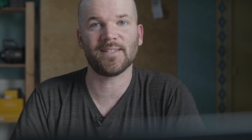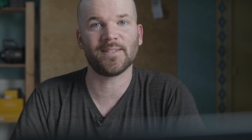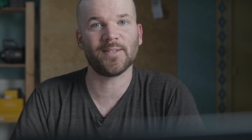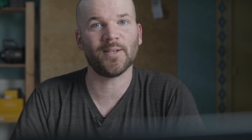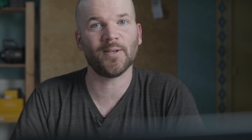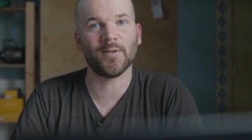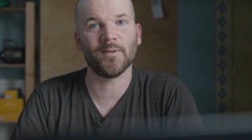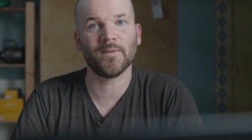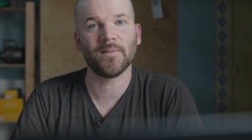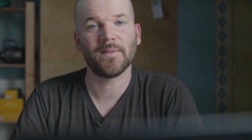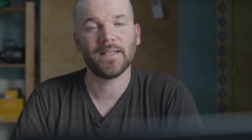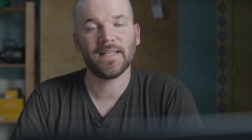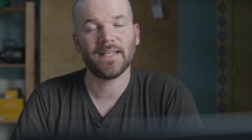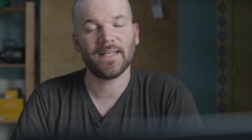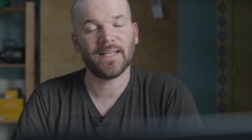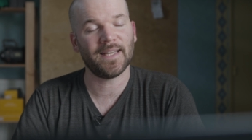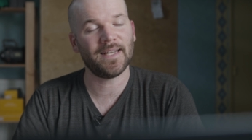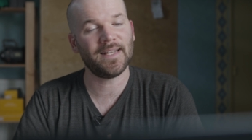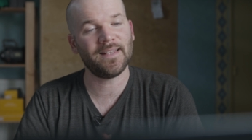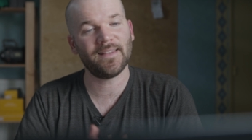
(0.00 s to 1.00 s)
So
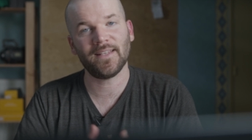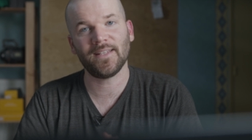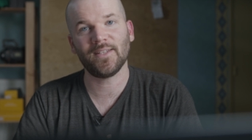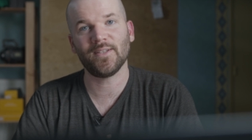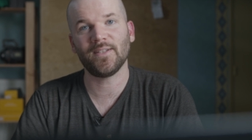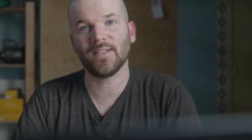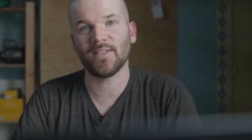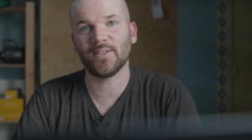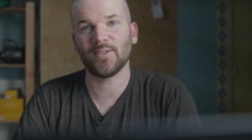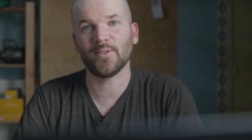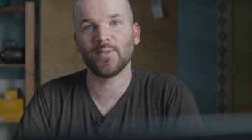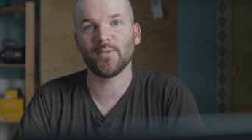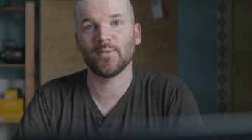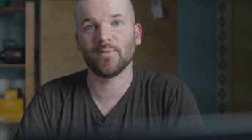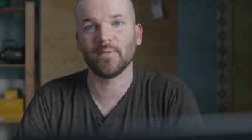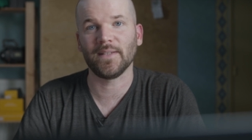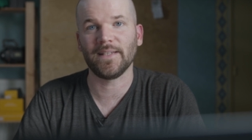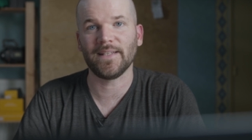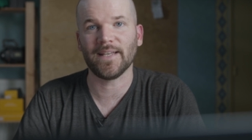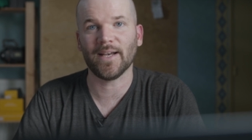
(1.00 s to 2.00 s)
anything you can do
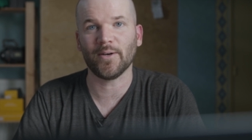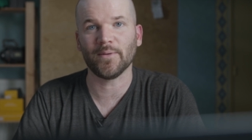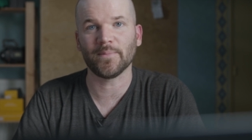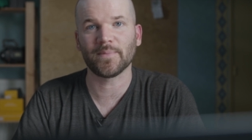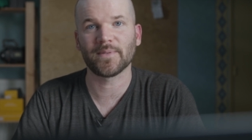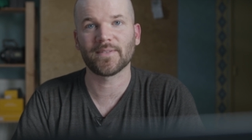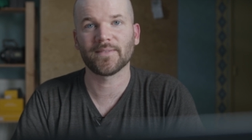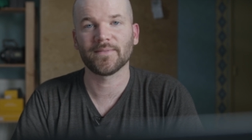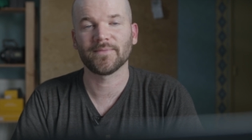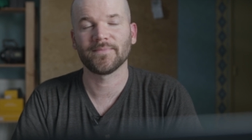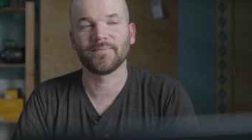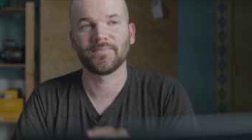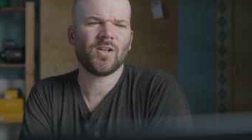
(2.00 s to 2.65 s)
really helps.